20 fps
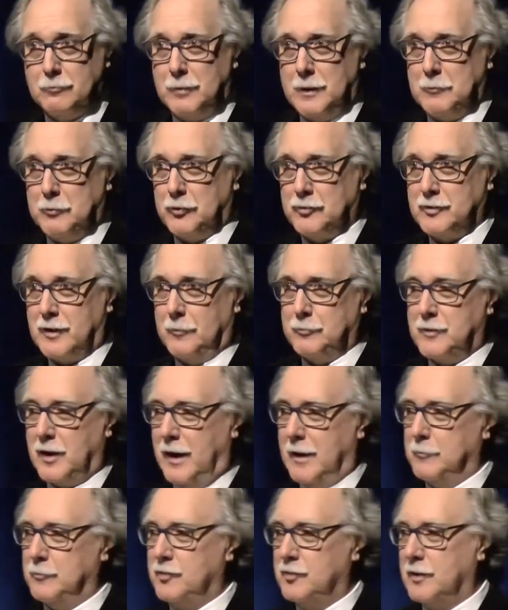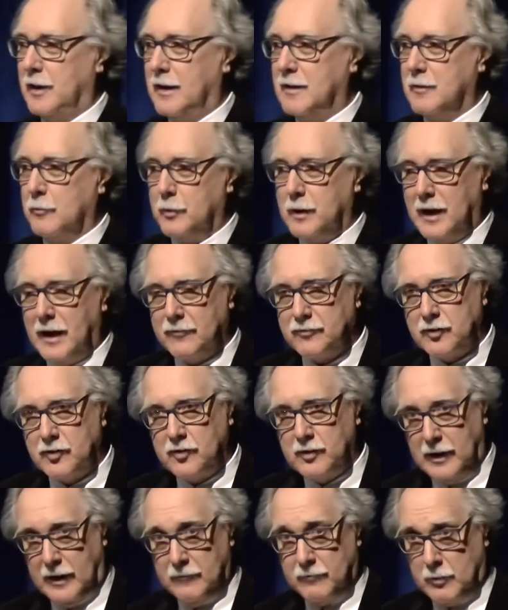People sometimes say that we have to
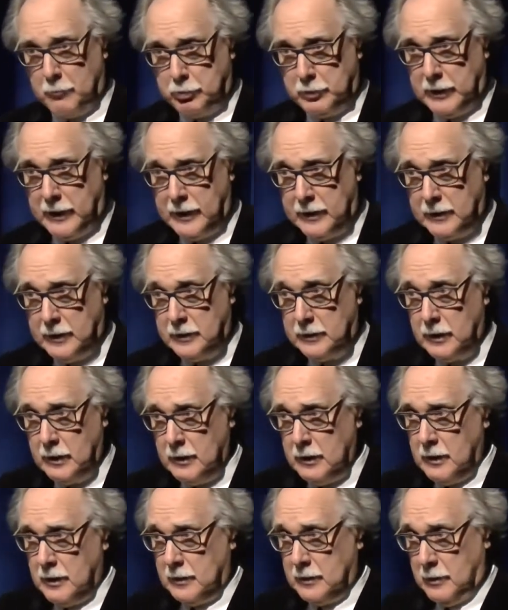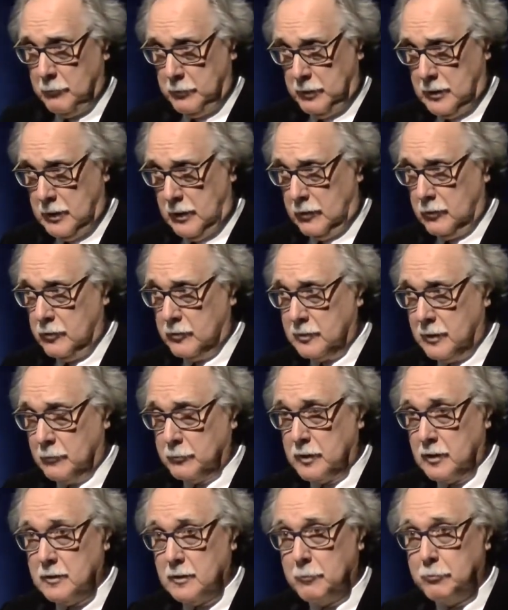save the planet. Let me tell you
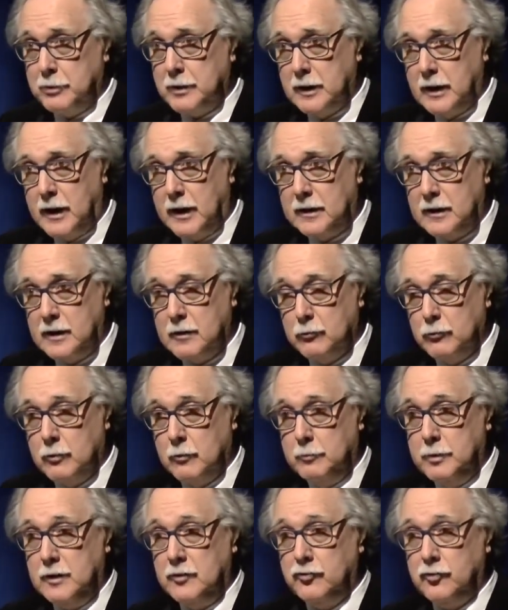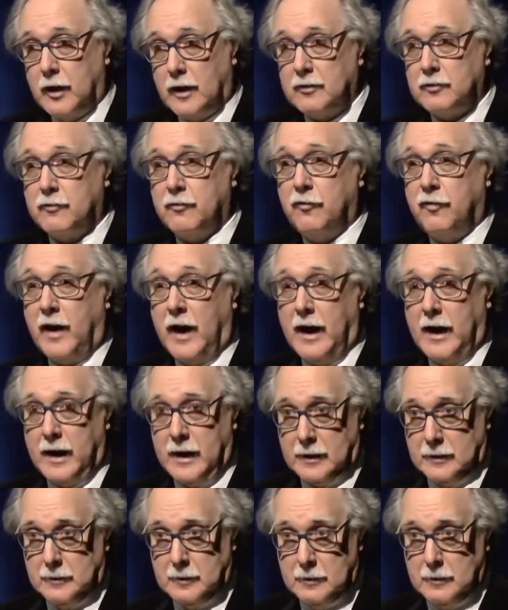something, the planet will be just
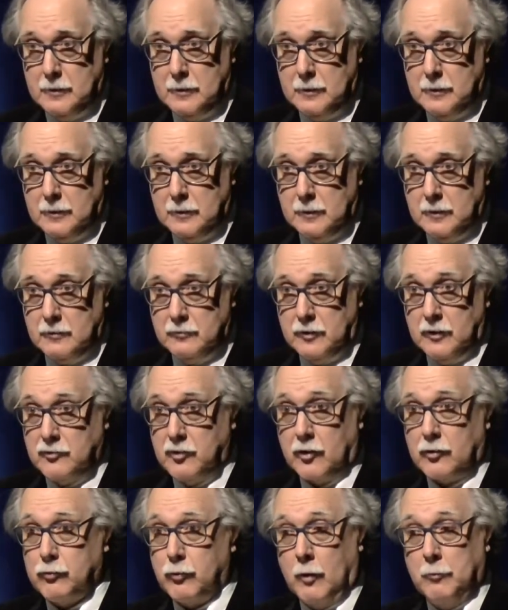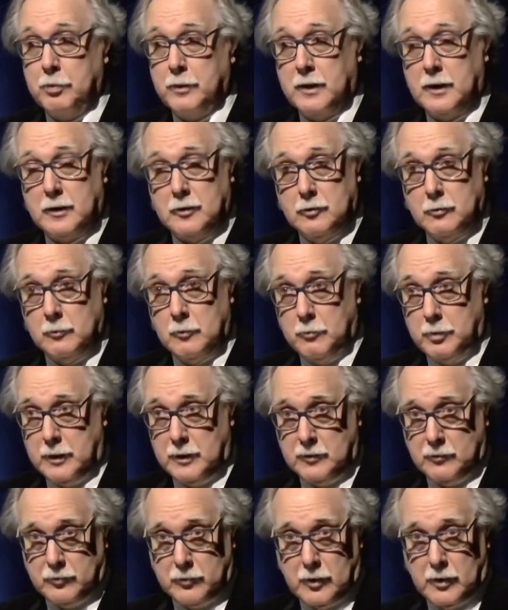fine. There just won't be any human
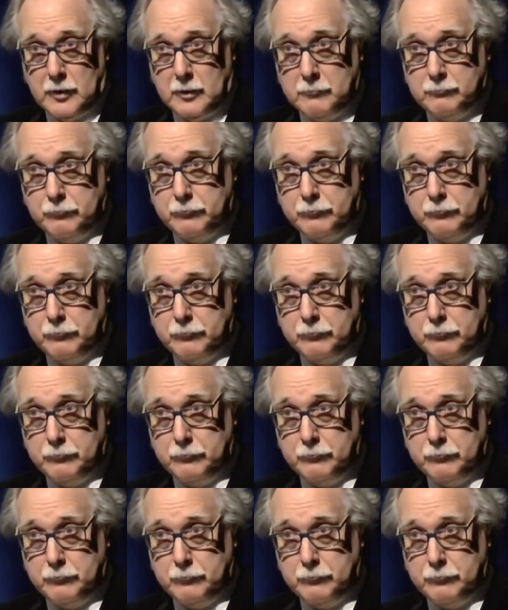beings on it.